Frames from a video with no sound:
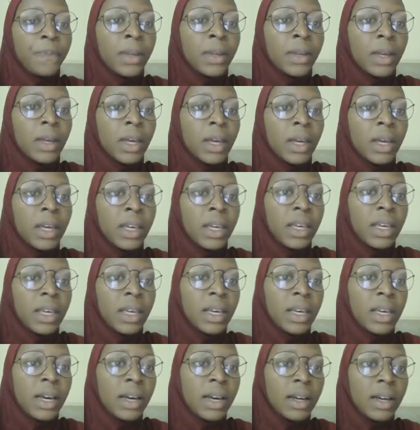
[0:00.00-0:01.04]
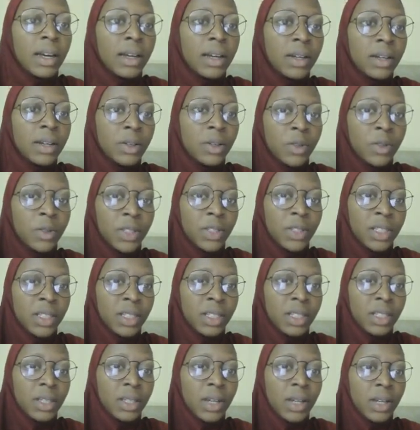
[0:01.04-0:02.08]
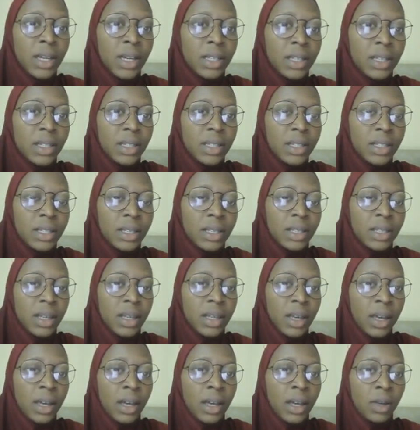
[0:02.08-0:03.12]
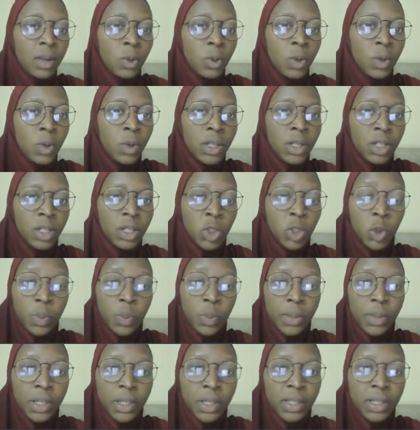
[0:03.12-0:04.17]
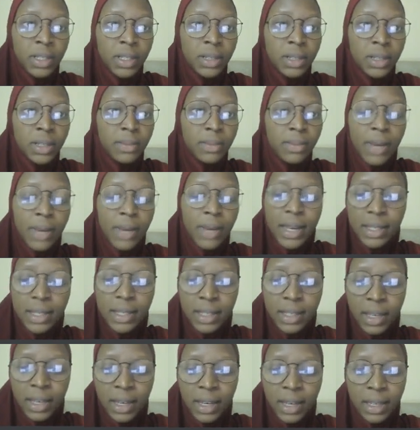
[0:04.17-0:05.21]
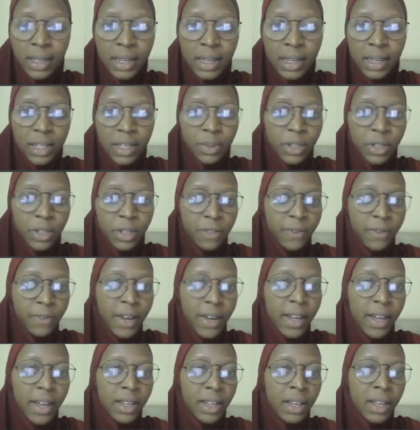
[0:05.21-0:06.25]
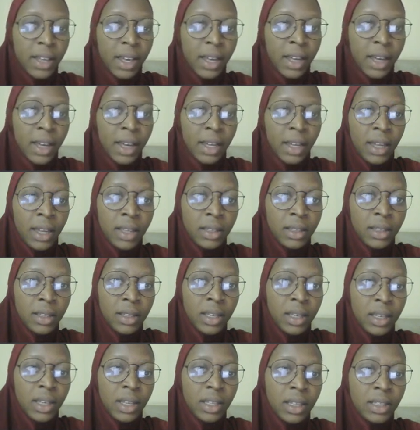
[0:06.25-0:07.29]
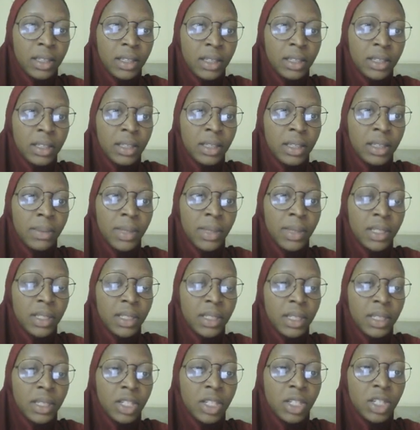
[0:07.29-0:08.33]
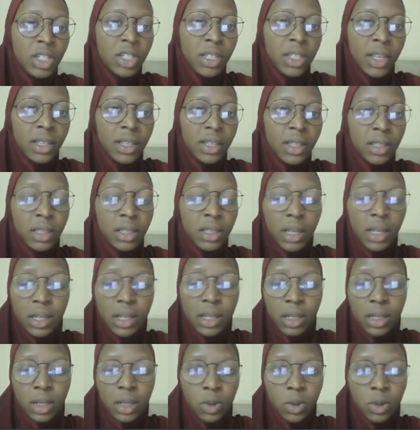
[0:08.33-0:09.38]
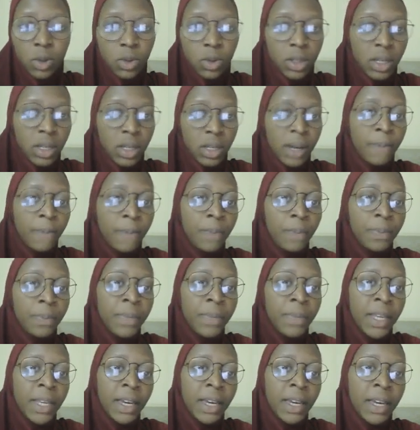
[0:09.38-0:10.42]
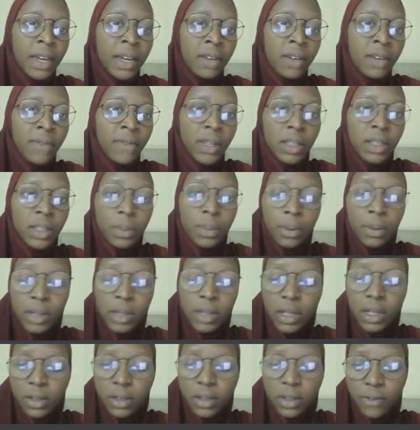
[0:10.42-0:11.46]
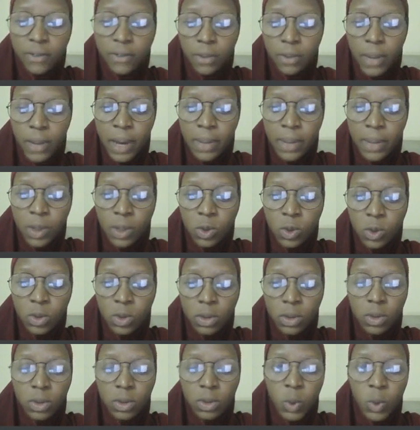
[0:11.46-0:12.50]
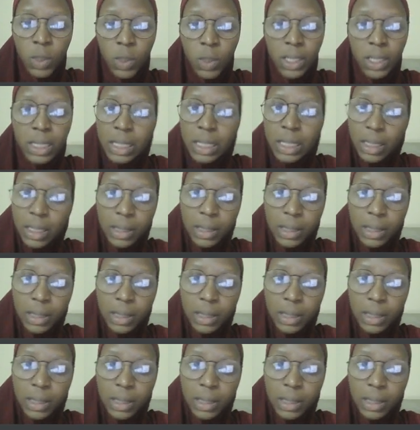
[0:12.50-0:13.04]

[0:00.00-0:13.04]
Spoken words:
Here you see there's Rwanda Shop Easy as a header specify, and here this is the message that tells the user they can find the product from Amazon quickly.